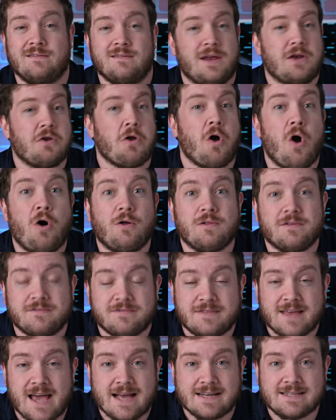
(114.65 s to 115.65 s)
and all of
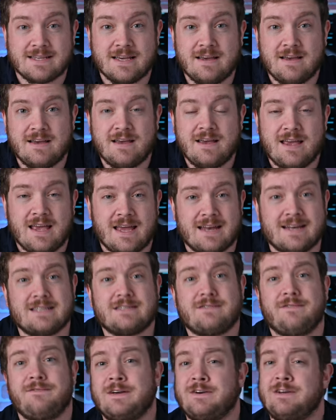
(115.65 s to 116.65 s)
that and
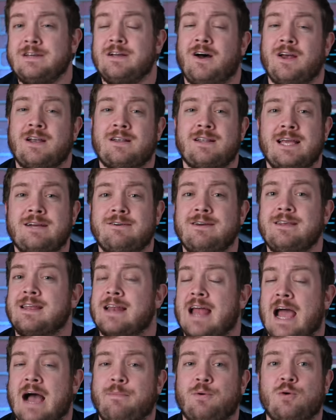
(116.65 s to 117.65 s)
it's very unlikely
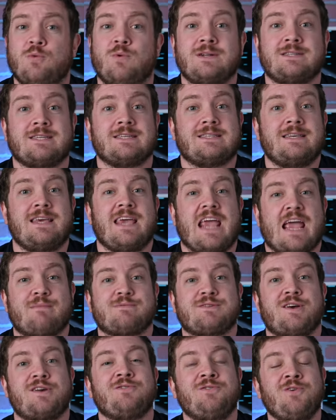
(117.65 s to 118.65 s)
that Apple wants to see
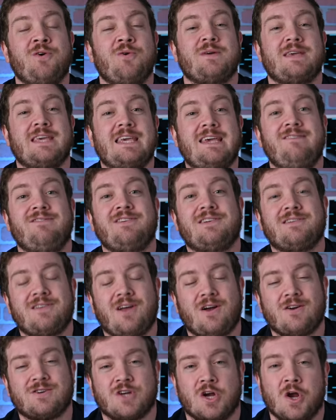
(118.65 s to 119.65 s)
Amazon grow even
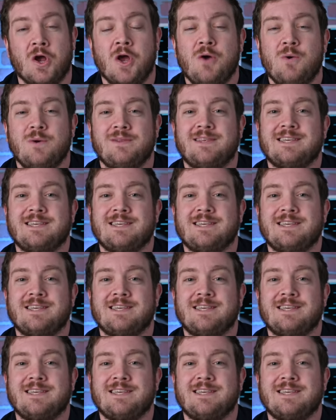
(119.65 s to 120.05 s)
larger with